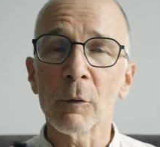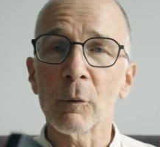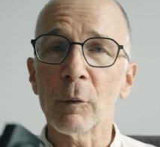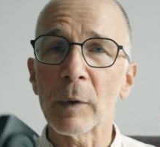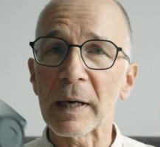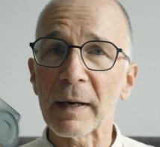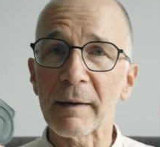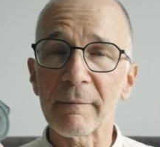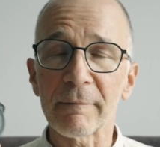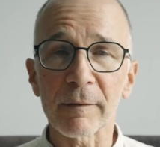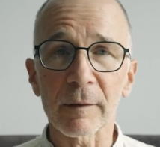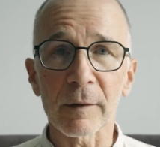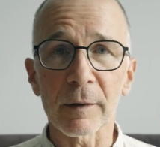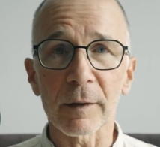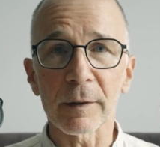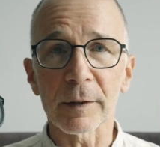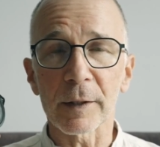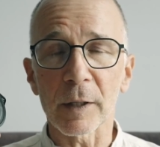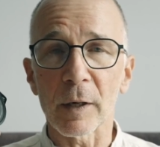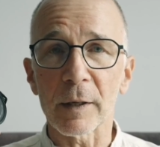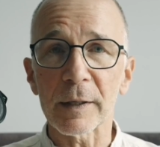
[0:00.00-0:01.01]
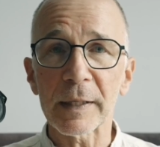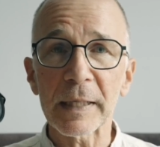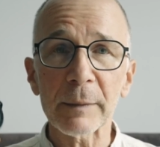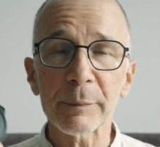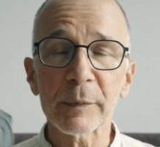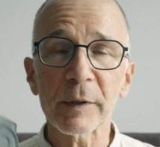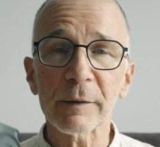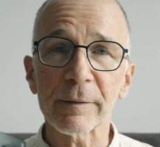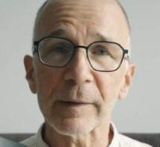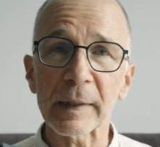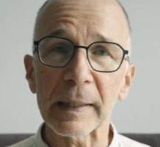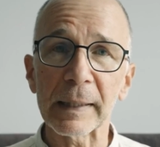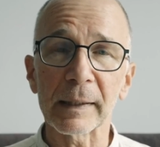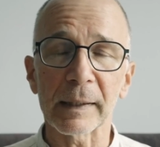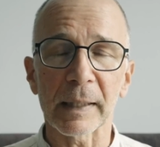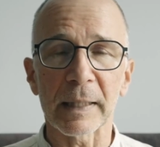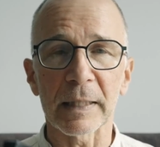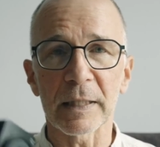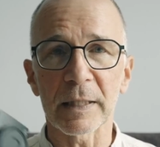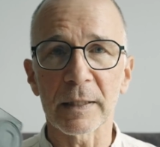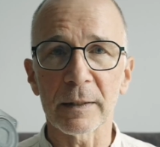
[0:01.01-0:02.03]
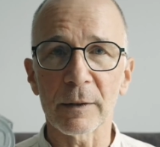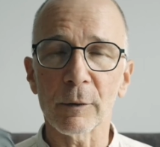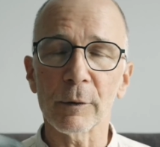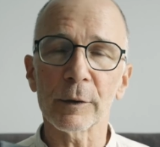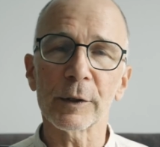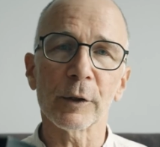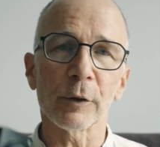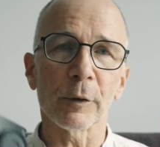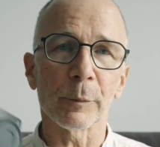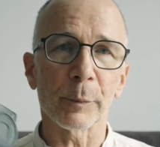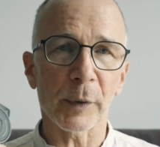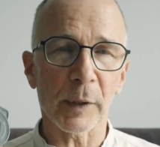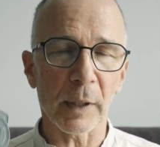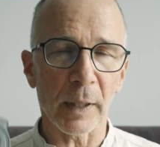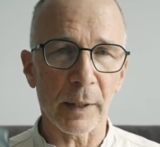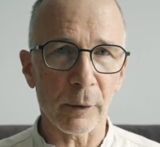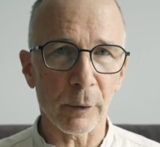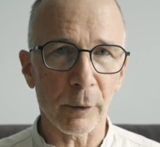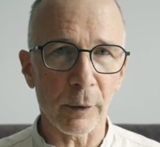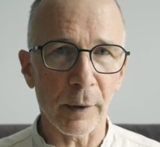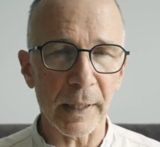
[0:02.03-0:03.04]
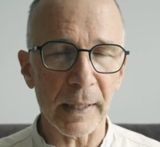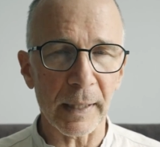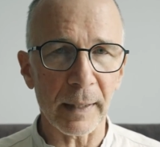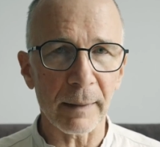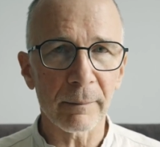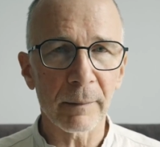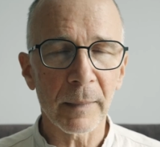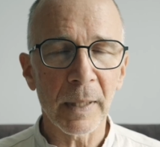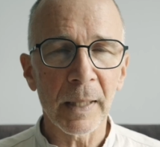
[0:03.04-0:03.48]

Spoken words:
whenever the depth of field is not your priority.